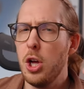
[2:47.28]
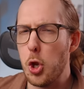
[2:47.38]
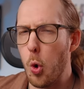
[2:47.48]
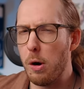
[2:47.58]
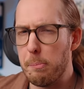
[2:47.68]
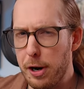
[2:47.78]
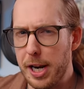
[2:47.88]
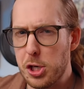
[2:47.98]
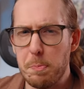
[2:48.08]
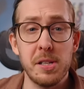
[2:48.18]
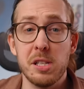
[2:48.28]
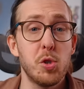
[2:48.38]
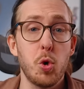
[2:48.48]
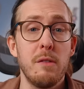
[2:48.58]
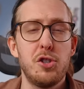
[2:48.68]
nor British, but some
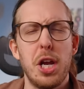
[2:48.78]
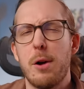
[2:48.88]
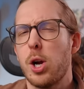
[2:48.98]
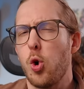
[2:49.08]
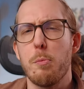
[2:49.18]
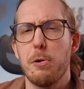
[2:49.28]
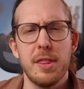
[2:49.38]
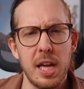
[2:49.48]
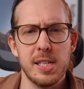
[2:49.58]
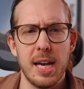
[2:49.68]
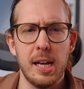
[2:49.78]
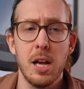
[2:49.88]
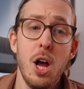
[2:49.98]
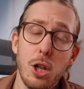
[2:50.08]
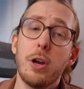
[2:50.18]
sort of generic corporate think tank
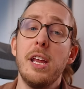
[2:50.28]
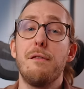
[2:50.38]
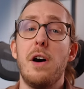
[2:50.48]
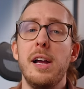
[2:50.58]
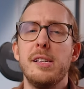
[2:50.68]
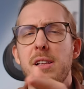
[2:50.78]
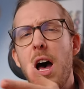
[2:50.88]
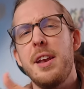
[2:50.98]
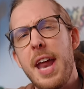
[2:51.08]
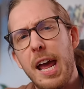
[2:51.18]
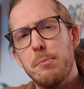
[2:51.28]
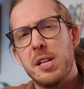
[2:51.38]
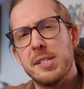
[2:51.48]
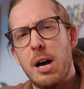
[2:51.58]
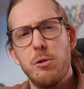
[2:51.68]
looking to find not names
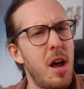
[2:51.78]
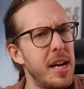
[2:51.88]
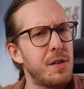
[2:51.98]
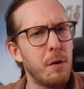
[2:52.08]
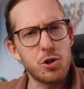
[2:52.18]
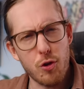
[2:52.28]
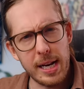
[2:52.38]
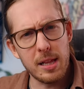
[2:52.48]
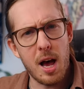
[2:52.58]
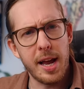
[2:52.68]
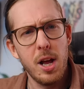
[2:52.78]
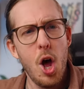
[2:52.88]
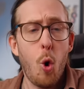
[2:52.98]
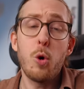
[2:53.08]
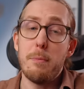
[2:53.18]
that sound nice for a train line
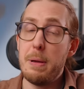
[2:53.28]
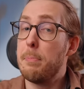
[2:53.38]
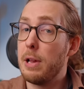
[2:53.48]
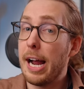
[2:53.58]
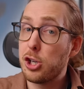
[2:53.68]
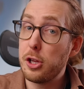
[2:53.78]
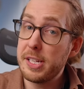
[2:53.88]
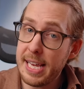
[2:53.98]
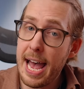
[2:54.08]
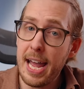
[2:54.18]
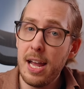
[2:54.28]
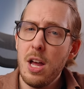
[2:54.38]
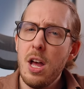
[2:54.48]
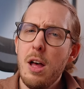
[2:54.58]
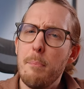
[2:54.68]
or that people actually say,
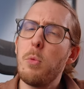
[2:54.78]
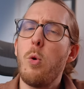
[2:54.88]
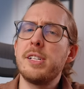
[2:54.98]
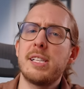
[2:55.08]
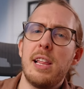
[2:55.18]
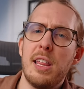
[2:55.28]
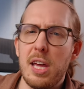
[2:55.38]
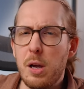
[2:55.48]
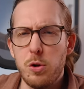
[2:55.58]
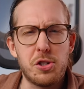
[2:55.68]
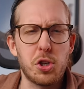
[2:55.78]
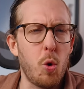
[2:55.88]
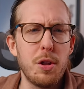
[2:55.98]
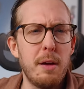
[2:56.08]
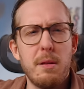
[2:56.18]
but ones that they think would
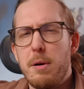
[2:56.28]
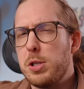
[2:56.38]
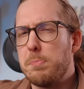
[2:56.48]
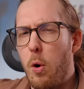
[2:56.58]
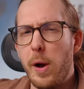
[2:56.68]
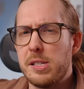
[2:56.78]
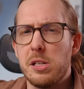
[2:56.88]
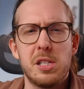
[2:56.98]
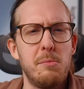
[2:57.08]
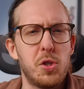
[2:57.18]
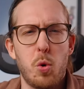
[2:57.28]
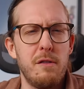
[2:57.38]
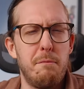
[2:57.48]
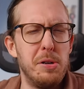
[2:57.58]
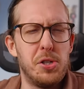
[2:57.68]
score them the most points in some sort
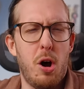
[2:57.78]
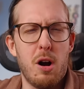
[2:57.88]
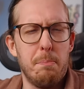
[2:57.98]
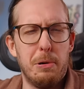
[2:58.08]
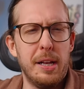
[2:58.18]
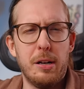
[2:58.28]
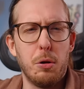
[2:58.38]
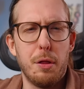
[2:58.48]
of bizarre political